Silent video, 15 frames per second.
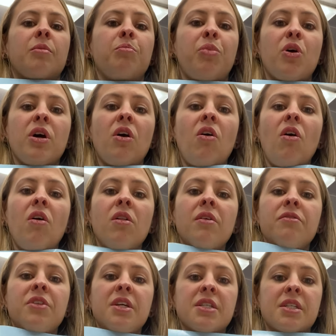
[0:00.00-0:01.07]
put all
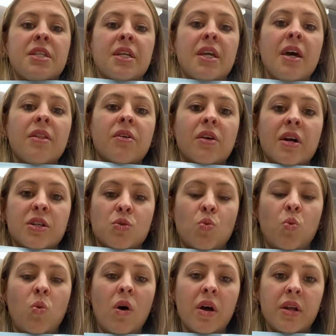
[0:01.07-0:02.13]
of these together as
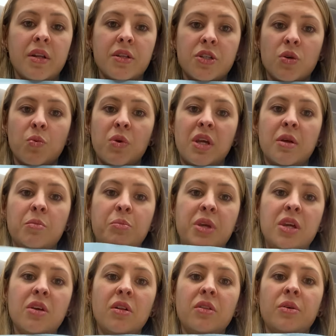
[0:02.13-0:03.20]
one so we can
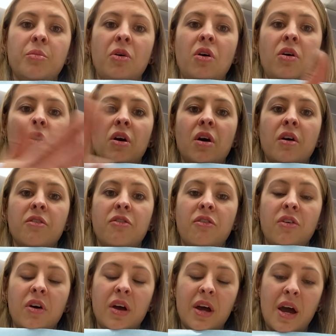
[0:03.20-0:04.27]
peel them all off
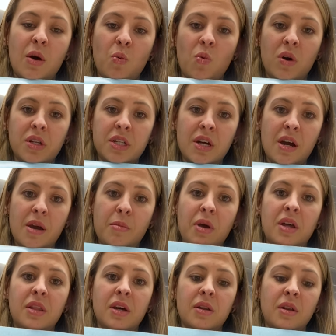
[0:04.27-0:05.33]
at one time
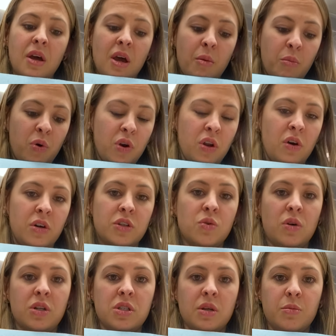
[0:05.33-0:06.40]
and then put it onto
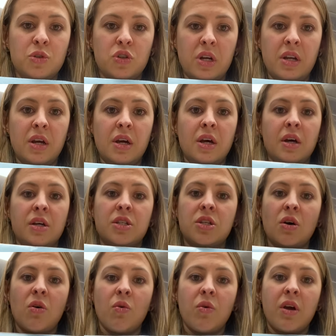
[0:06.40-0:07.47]
our substrate.
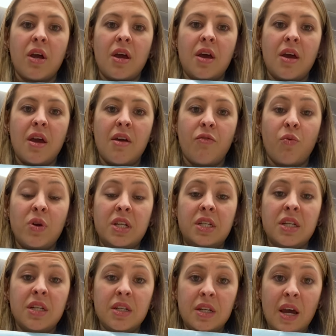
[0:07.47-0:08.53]
So if we
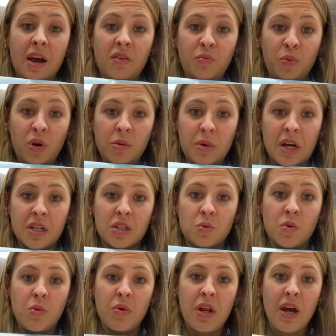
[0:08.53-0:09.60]
didn't have pre-mask,
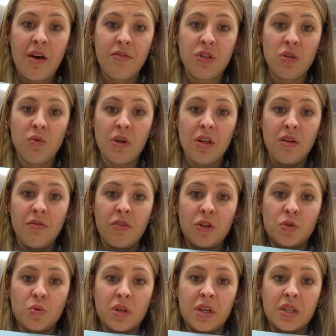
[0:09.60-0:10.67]
we would have to
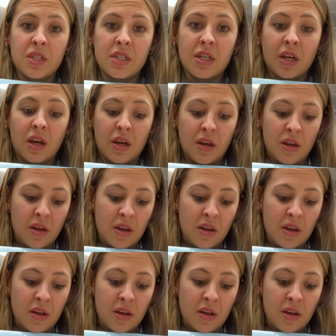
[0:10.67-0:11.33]
individually stick